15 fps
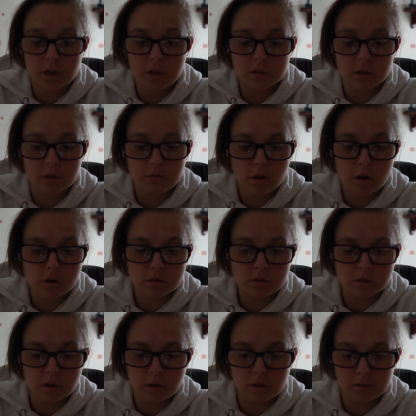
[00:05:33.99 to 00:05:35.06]
So I've lots
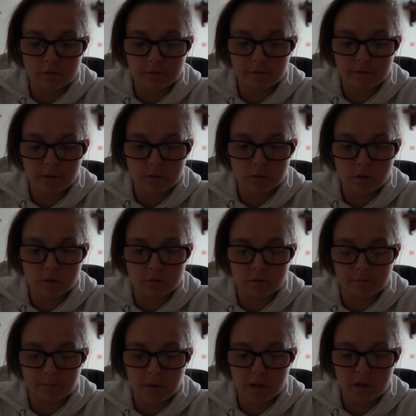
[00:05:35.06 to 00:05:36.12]
of photos
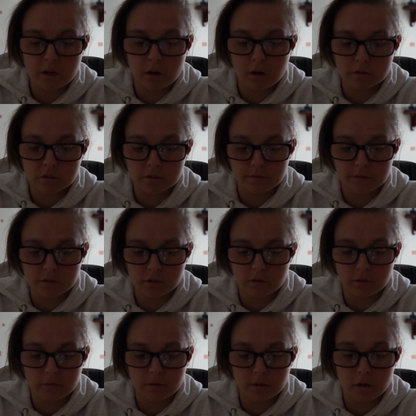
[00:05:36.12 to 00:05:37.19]
of me, a lot of
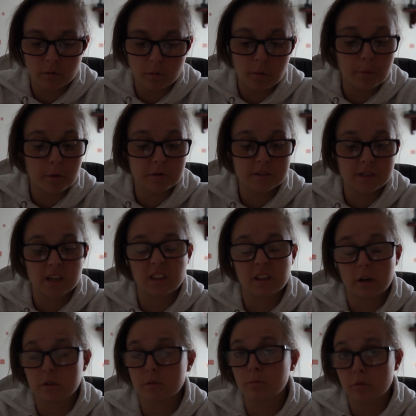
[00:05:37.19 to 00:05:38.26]
photography. I won't post anything
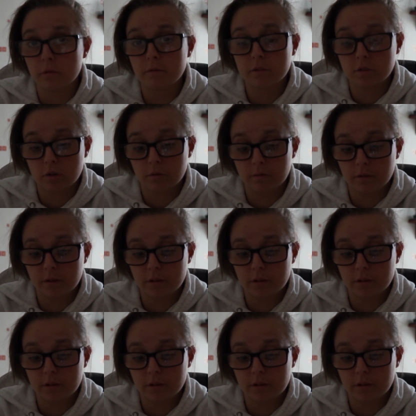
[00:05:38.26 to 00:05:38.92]
else but photography.